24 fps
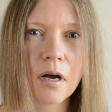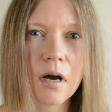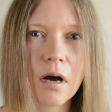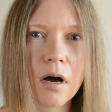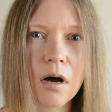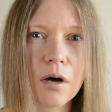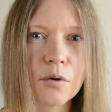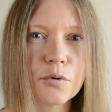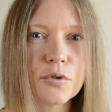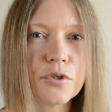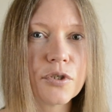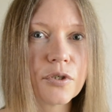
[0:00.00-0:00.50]

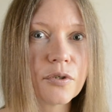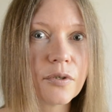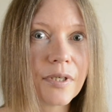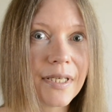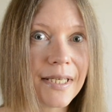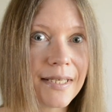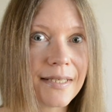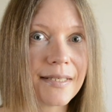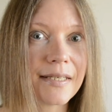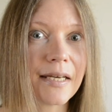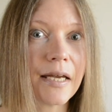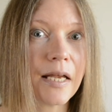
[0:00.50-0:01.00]
How to
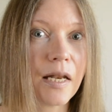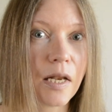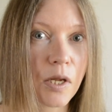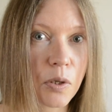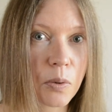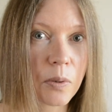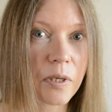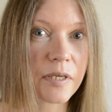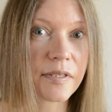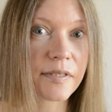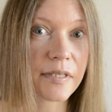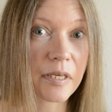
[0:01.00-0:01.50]
eat a low
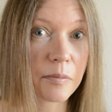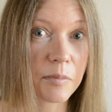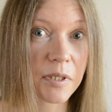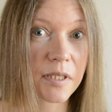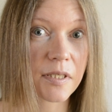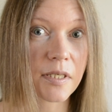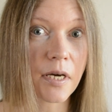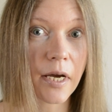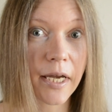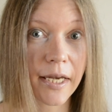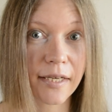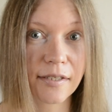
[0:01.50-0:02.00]
glycemic
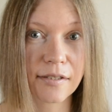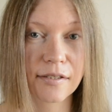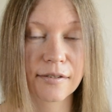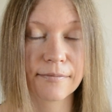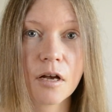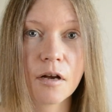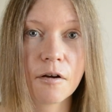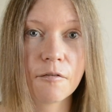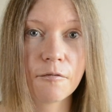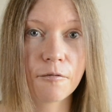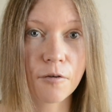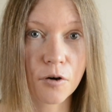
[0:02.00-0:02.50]
diet?
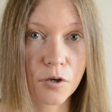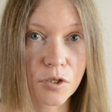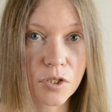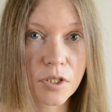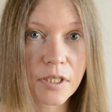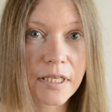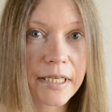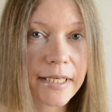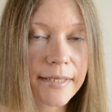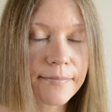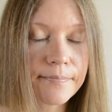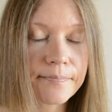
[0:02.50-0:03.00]

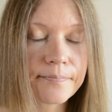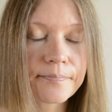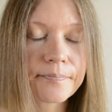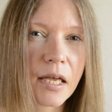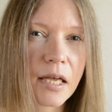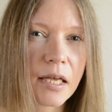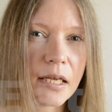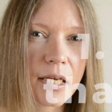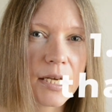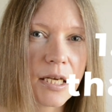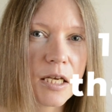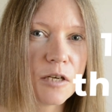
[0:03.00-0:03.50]
Firstly,
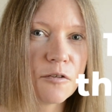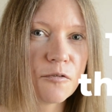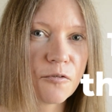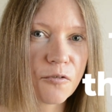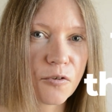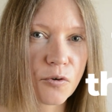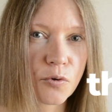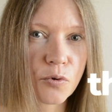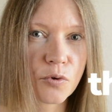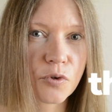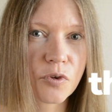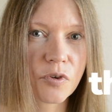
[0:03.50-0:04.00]
eat
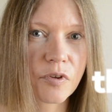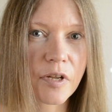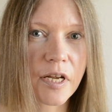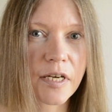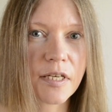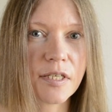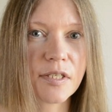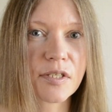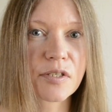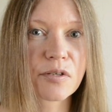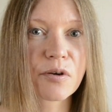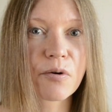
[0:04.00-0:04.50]
food that
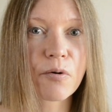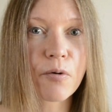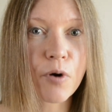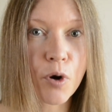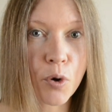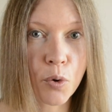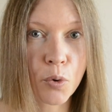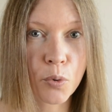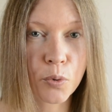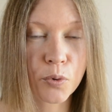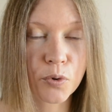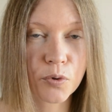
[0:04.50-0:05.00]
is
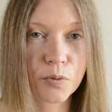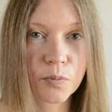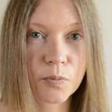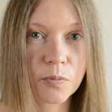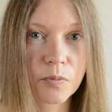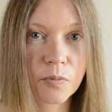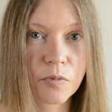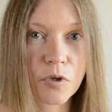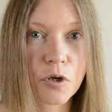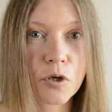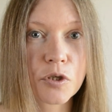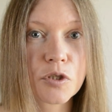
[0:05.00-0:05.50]
grown,
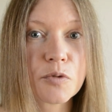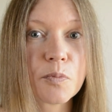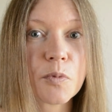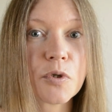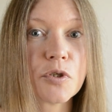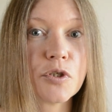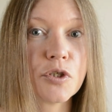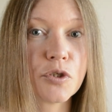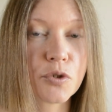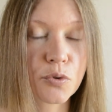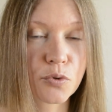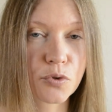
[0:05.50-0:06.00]
not
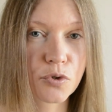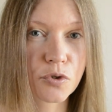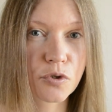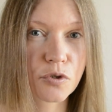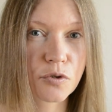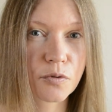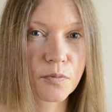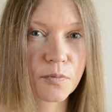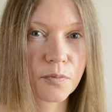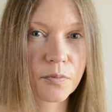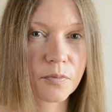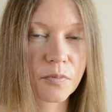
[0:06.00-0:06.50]
produced.
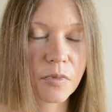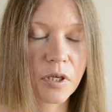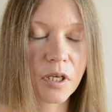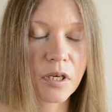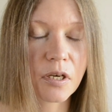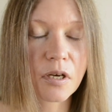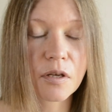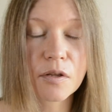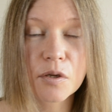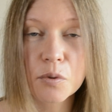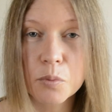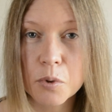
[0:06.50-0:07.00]
In
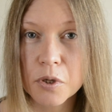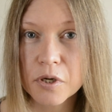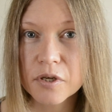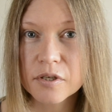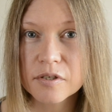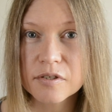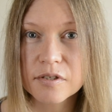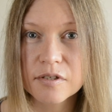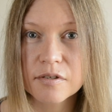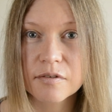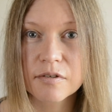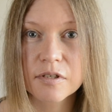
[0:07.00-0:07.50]
other
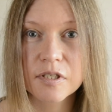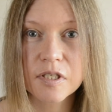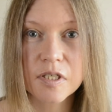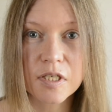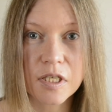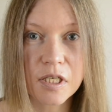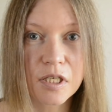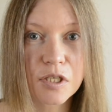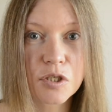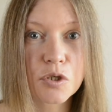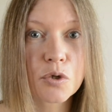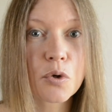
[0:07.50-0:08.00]
words,
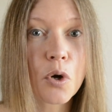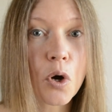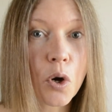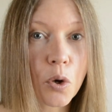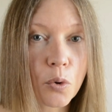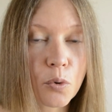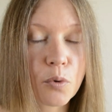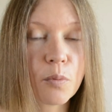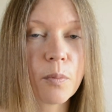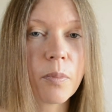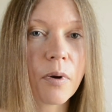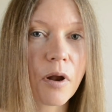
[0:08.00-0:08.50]
stick to
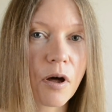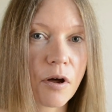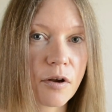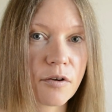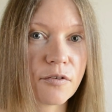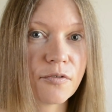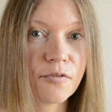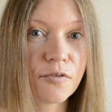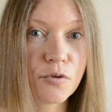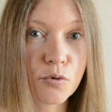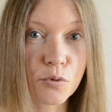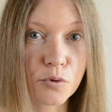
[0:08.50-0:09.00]
whole plant
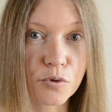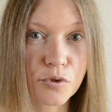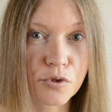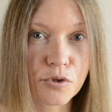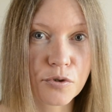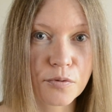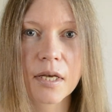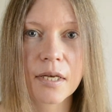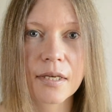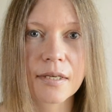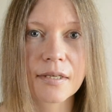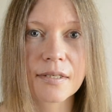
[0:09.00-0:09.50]

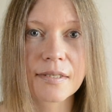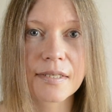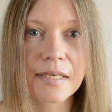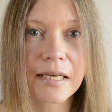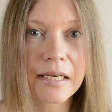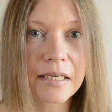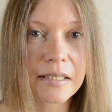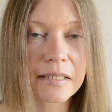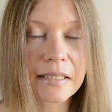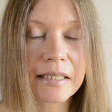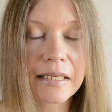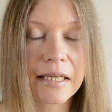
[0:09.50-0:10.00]
foods.
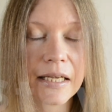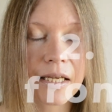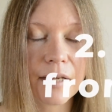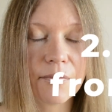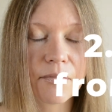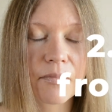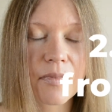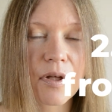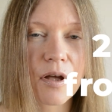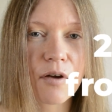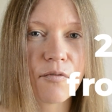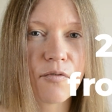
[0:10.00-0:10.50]
Secondly,
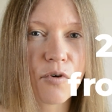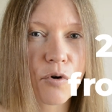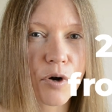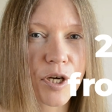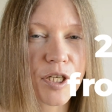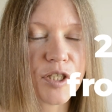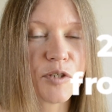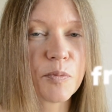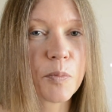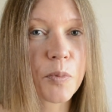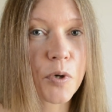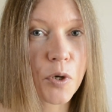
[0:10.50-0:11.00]

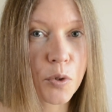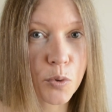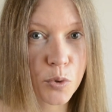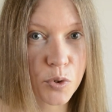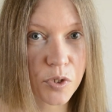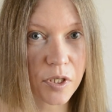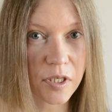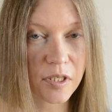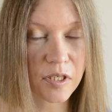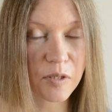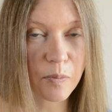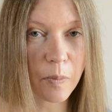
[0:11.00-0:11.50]
avoid
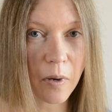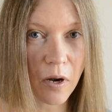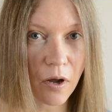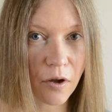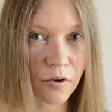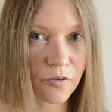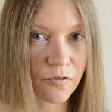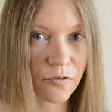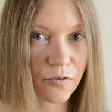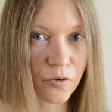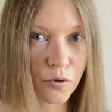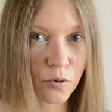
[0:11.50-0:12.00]
processed
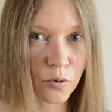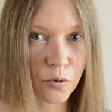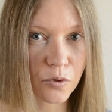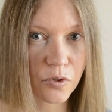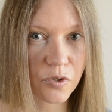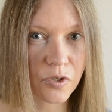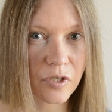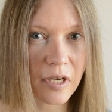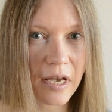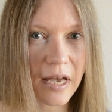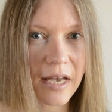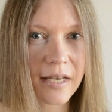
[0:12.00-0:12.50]
plant
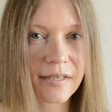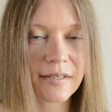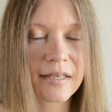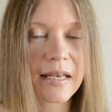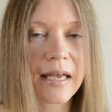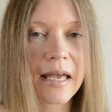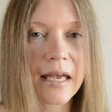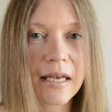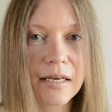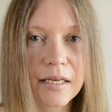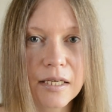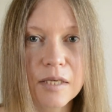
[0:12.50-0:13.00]
foods, as
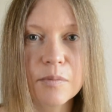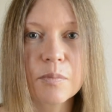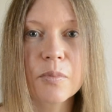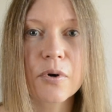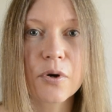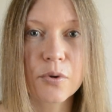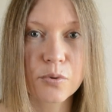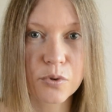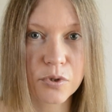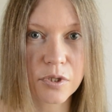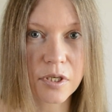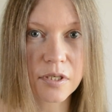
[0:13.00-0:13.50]
any
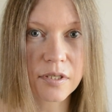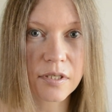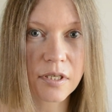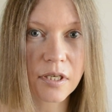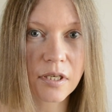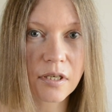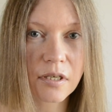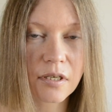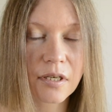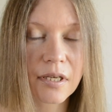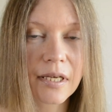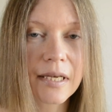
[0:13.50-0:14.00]

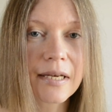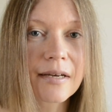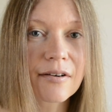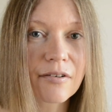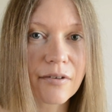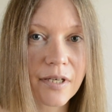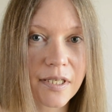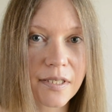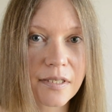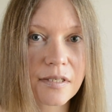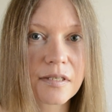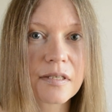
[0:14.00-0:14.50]
processing
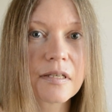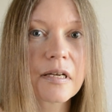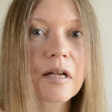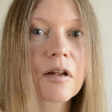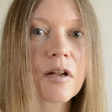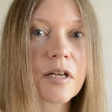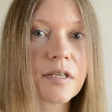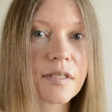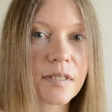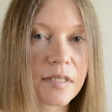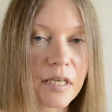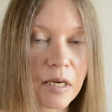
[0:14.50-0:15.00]
increases the
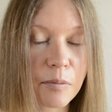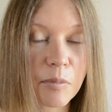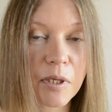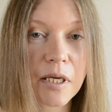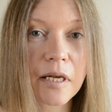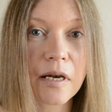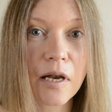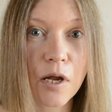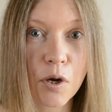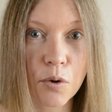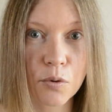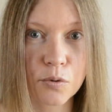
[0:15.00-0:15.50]
glycemic
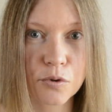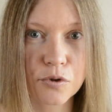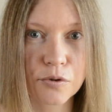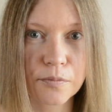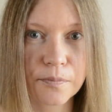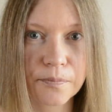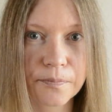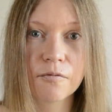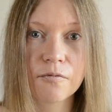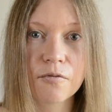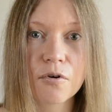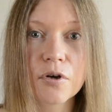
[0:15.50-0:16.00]
load.
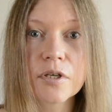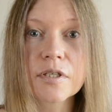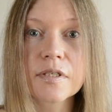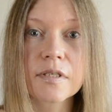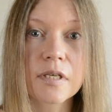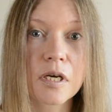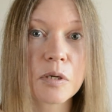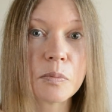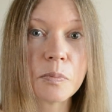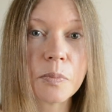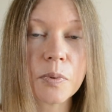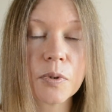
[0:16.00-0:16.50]
For
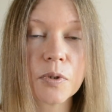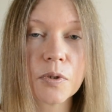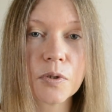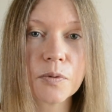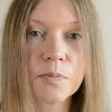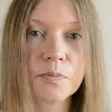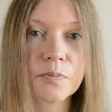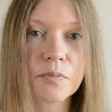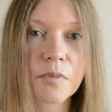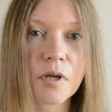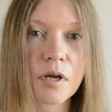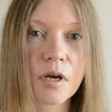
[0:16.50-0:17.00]

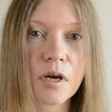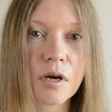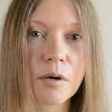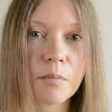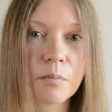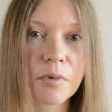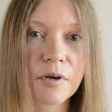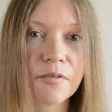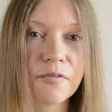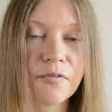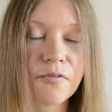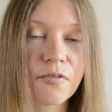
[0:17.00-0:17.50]
example,
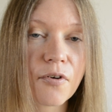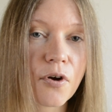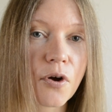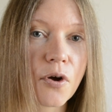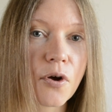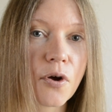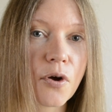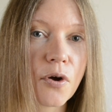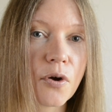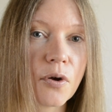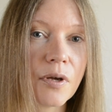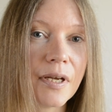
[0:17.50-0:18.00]

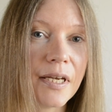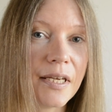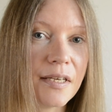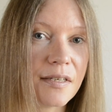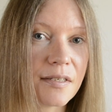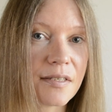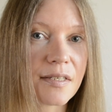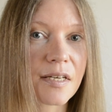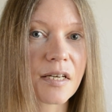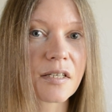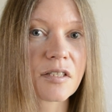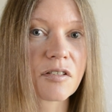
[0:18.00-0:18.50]
prefer
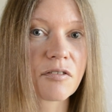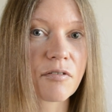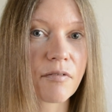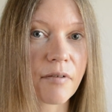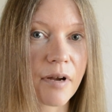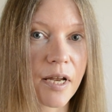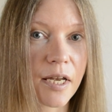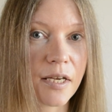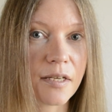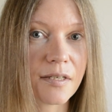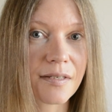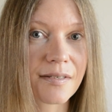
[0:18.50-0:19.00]
intact
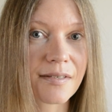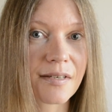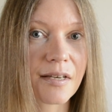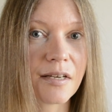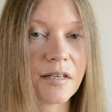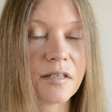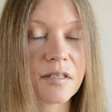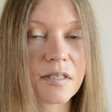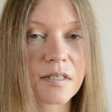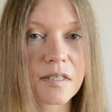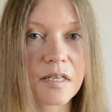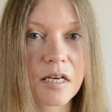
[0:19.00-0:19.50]
grains
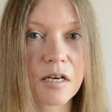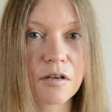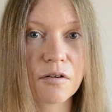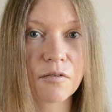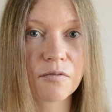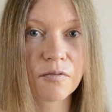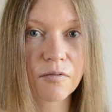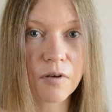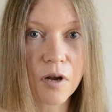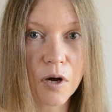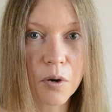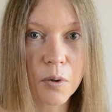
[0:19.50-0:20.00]
instead of
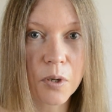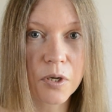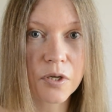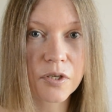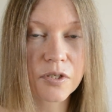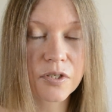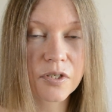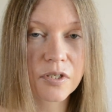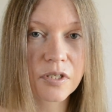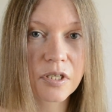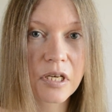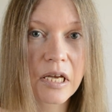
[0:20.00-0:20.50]

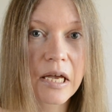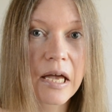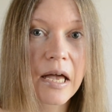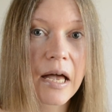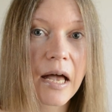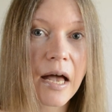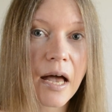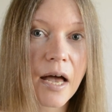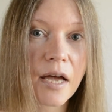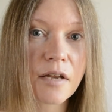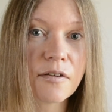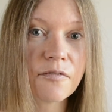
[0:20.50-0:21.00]
flours
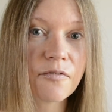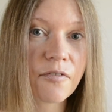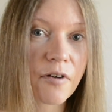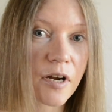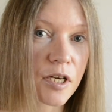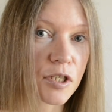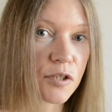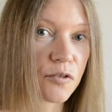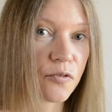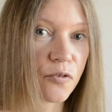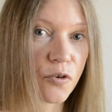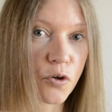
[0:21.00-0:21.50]
and
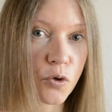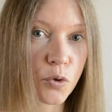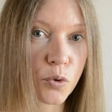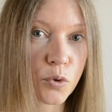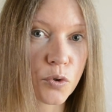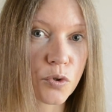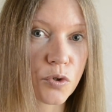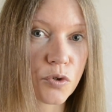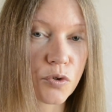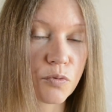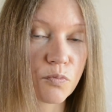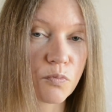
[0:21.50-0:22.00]
fresh
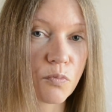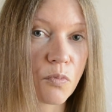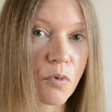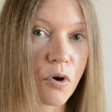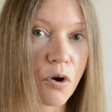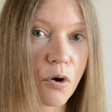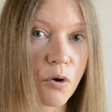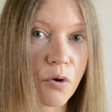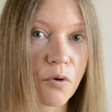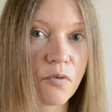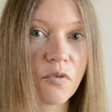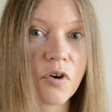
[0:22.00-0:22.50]
fruit
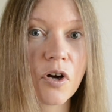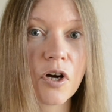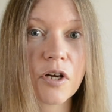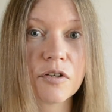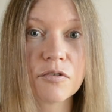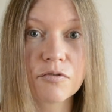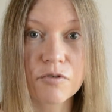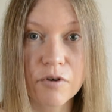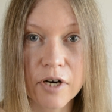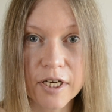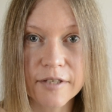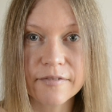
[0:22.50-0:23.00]
over
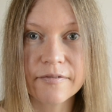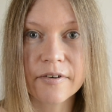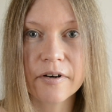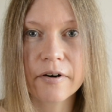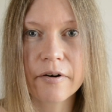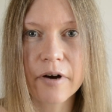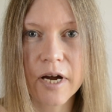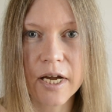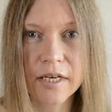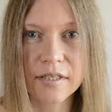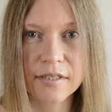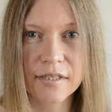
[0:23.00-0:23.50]
dried
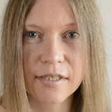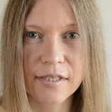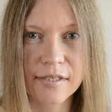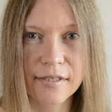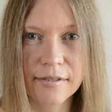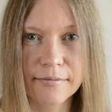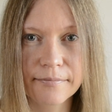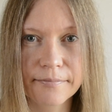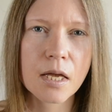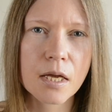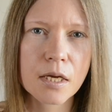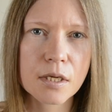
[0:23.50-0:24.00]
varieties.